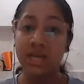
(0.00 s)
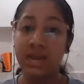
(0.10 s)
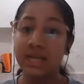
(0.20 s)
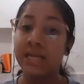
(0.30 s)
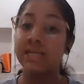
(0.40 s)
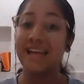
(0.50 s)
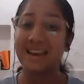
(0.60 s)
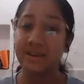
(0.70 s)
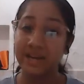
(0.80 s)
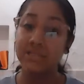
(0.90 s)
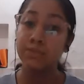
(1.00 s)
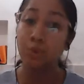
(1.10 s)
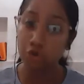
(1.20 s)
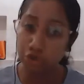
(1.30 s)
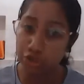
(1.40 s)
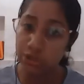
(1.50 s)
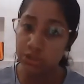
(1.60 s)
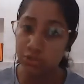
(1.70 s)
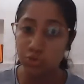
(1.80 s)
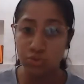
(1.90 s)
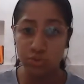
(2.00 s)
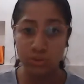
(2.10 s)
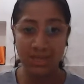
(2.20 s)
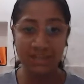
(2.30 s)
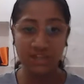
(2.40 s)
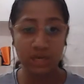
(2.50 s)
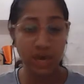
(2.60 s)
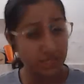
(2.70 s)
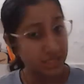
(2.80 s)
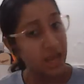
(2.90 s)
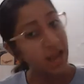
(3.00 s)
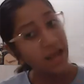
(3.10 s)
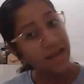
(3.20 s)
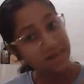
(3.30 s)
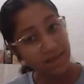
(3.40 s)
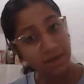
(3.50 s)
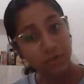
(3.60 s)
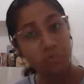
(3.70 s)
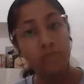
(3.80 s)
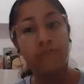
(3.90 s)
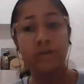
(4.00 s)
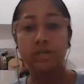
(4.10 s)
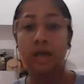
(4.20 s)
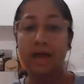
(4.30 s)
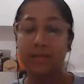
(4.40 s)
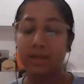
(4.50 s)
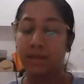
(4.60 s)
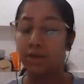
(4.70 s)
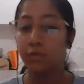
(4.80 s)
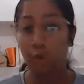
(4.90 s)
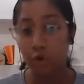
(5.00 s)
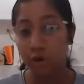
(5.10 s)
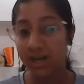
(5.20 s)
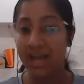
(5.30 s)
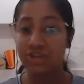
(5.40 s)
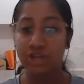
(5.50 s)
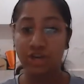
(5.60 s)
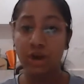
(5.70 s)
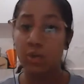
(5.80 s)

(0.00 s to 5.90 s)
Delegate can raise motions to choose those agendas, and then you then you vote on an agenda.